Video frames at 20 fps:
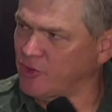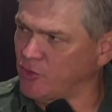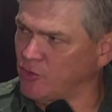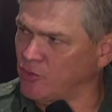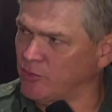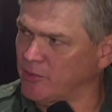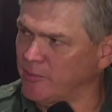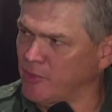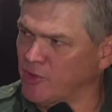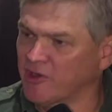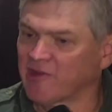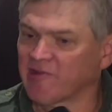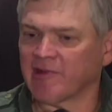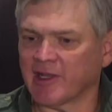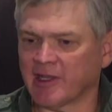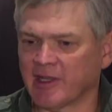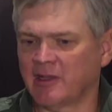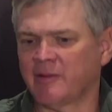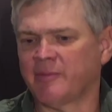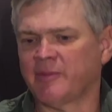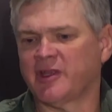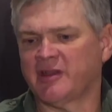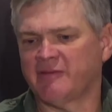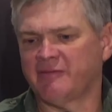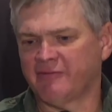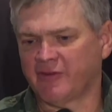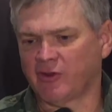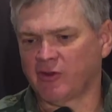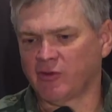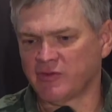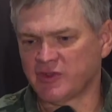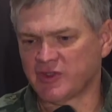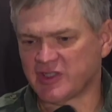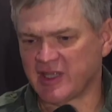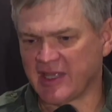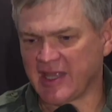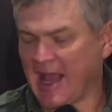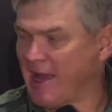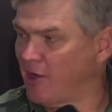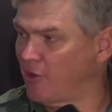normal curriculum that involves
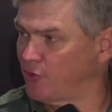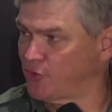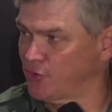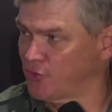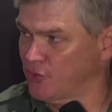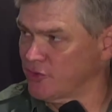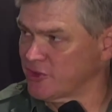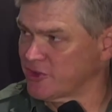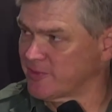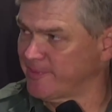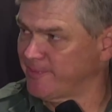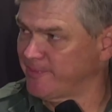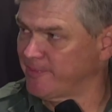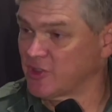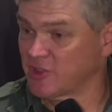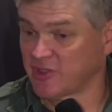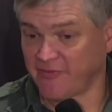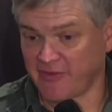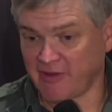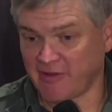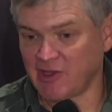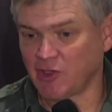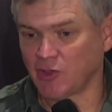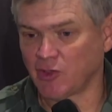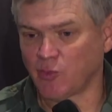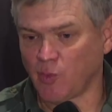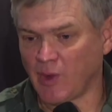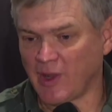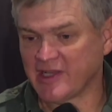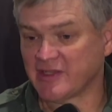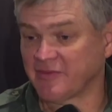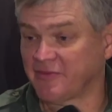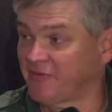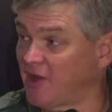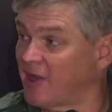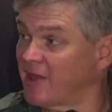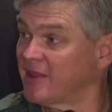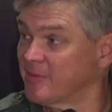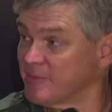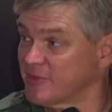the outdoors. It's a very good way to
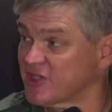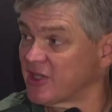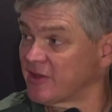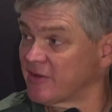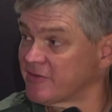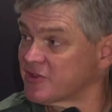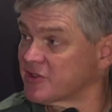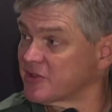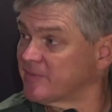find themselves.